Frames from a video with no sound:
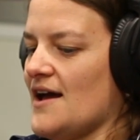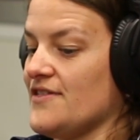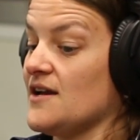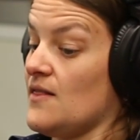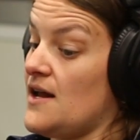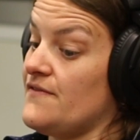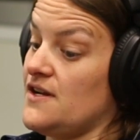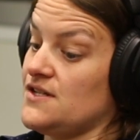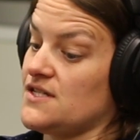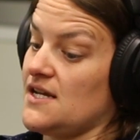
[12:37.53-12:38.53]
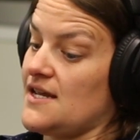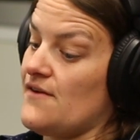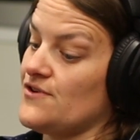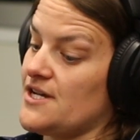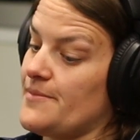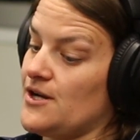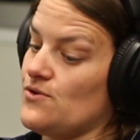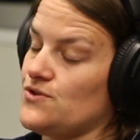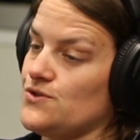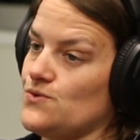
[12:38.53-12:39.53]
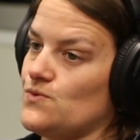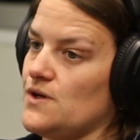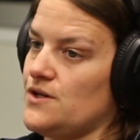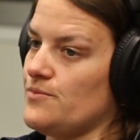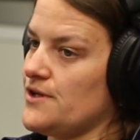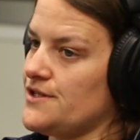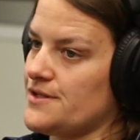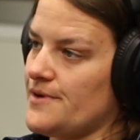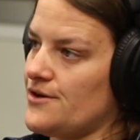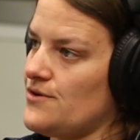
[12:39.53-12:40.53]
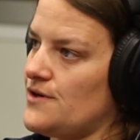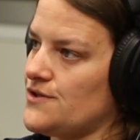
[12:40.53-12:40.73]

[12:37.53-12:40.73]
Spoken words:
I think a lot of it is like every time I go to a new place in my career,